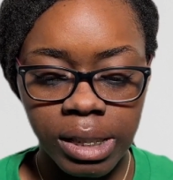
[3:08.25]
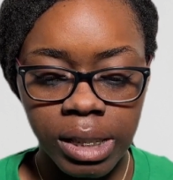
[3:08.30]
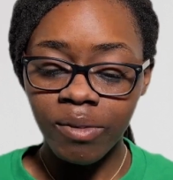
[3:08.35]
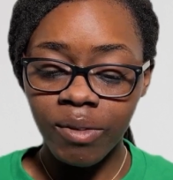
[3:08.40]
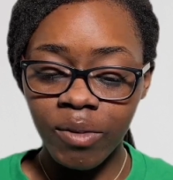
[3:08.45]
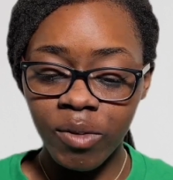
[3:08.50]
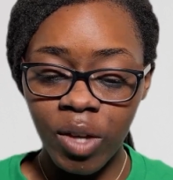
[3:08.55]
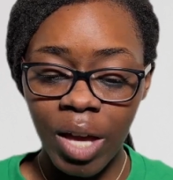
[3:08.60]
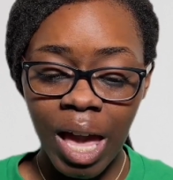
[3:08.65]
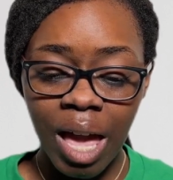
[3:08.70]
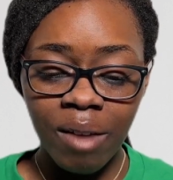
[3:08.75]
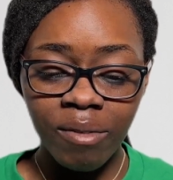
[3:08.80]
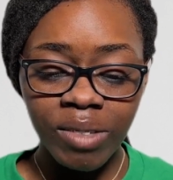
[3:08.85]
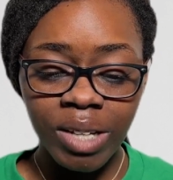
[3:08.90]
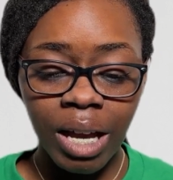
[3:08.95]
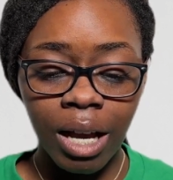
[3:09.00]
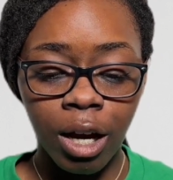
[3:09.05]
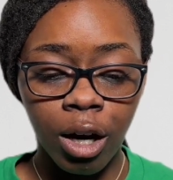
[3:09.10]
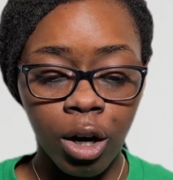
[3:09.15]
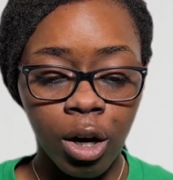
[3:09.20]
If you have
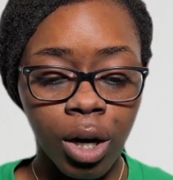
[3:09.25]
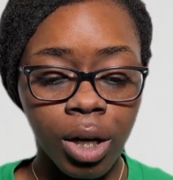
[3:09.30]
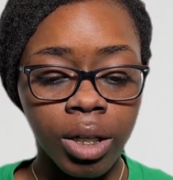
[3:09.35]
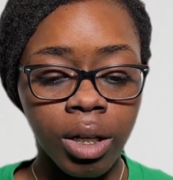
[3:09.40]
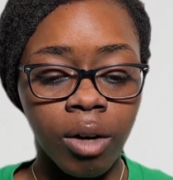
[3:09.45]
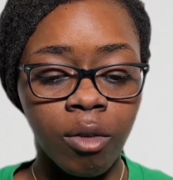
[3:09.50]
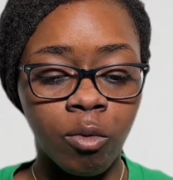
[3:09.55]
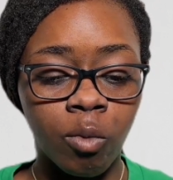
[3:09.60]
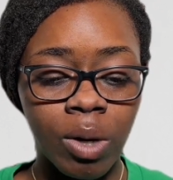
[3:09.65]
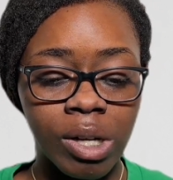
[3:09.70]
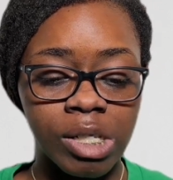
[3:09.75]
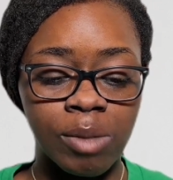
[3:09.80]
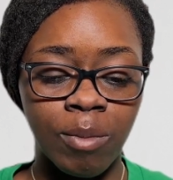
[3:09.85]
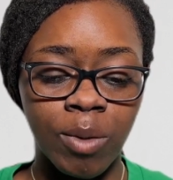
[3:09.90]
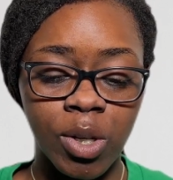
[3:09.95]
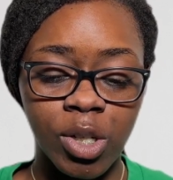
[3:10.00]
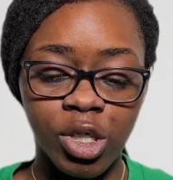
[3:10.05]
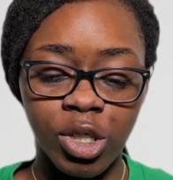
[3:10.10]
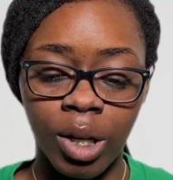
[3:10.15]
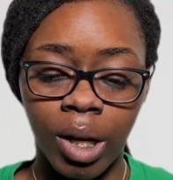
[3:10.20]
not heard of
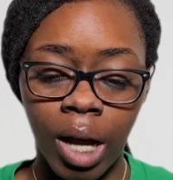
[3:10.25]
Westminster